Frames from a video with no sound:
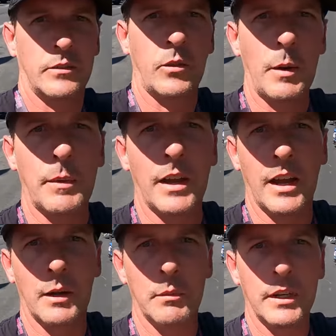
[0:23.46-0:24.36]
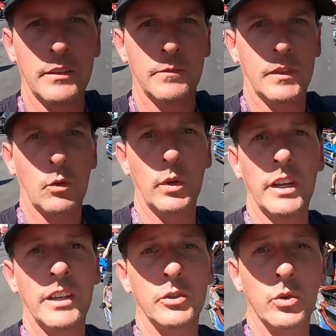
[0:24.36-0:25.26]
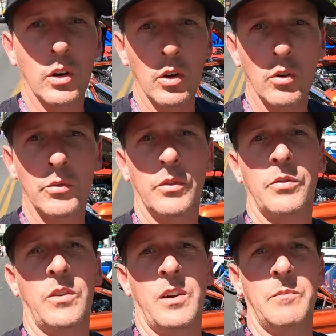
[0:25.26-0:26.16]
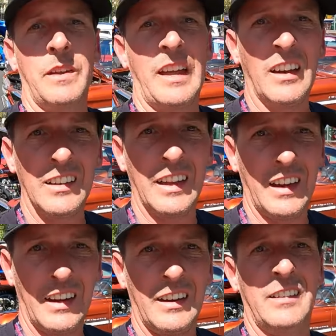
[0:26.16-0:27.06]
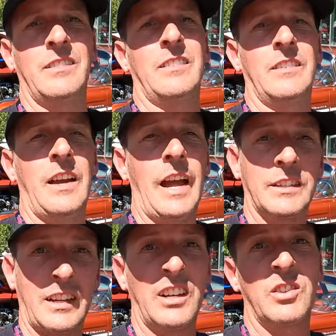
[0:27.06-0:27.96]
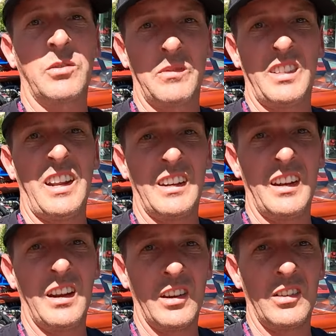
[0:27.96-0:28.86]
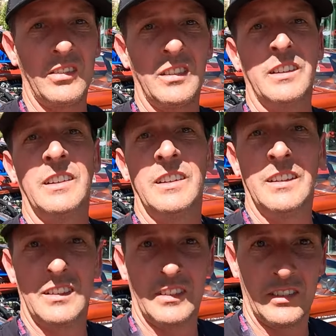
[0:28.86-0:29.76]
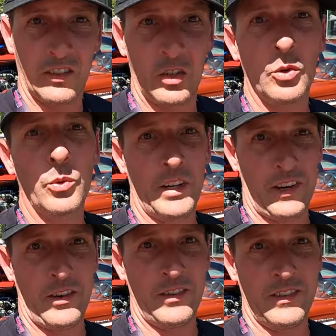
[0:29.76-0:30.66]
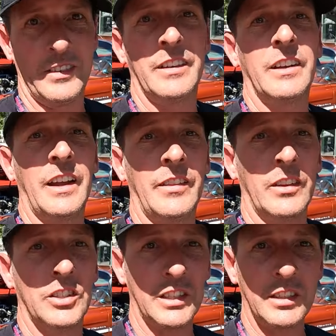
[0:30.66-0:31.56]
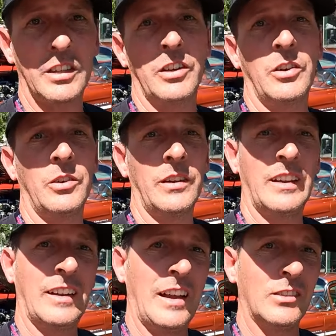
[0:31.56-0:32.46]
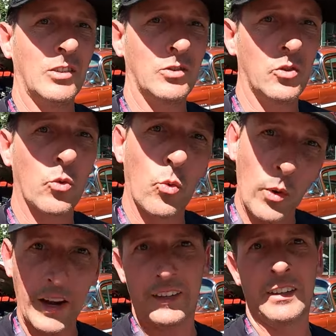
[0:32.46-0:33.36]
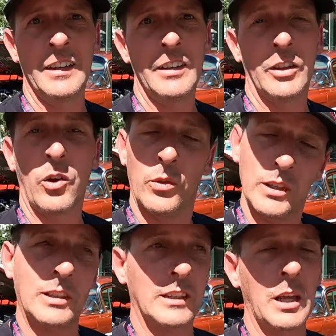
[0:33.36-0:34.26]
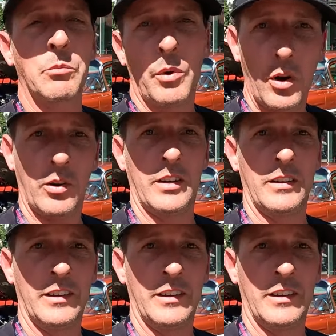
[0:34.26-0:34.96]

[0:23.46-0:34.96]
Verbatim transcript: right behind me. We drove from LA, actually, I drove from San Diego to Reno, and the GTO handled great. The only thing that broke,